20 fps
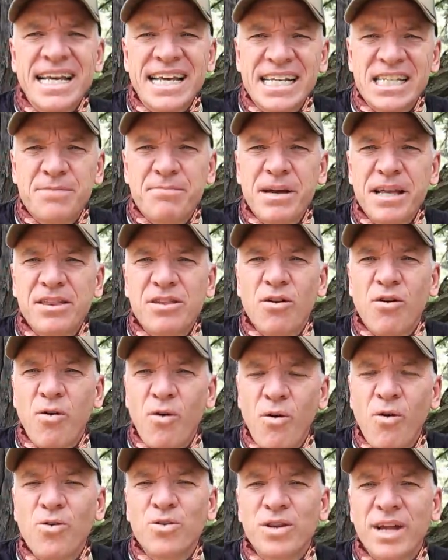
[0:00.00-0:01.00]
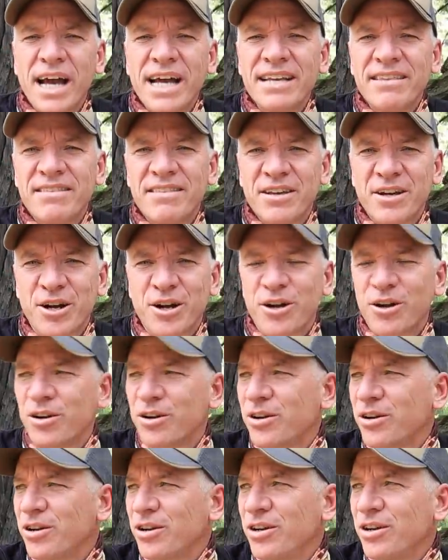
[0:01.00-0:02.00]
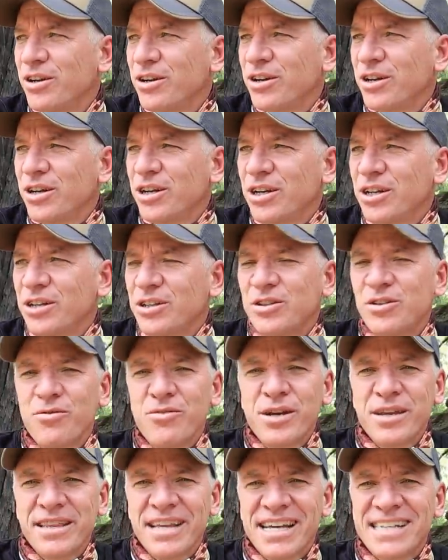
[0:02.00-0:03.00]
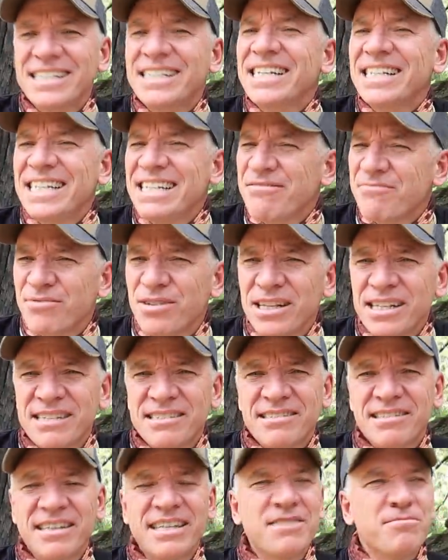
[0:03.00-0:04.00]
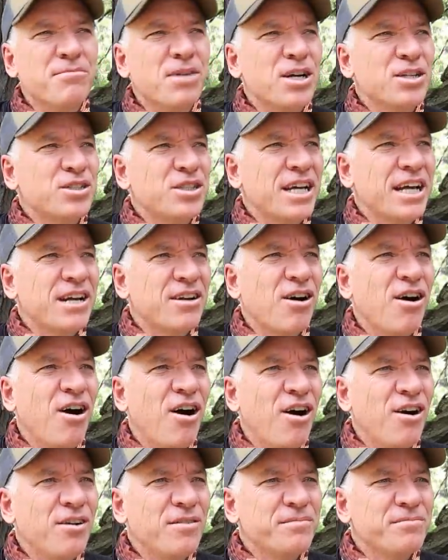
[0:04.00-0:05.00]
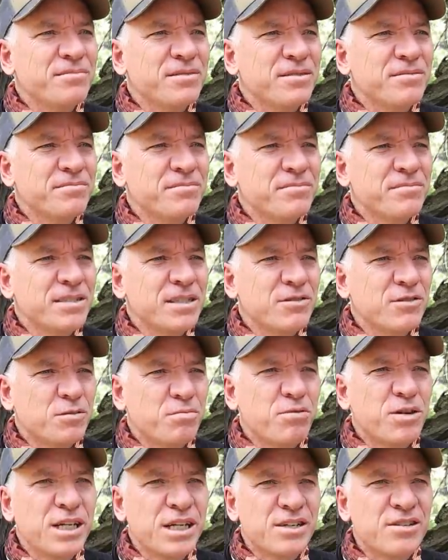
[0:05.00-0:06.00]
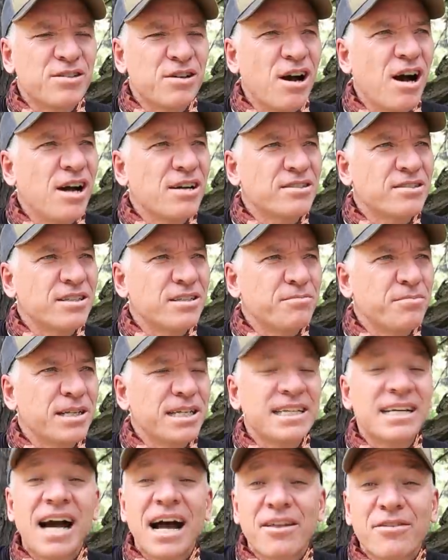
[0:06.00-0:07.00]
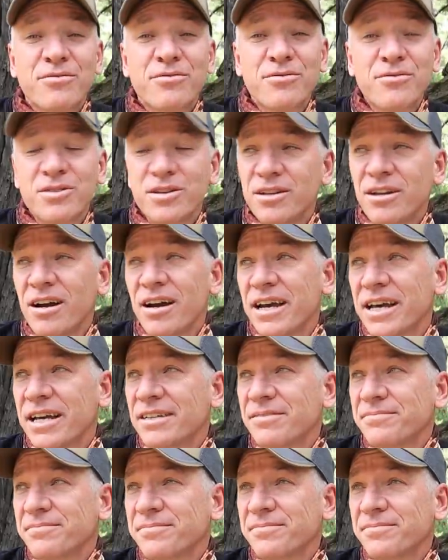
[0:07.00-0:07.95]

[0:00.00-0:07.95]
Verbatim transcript: He spent the whole night there doing this. He didn't really sleep much at all. He was pretty exhausted, but he got through the night.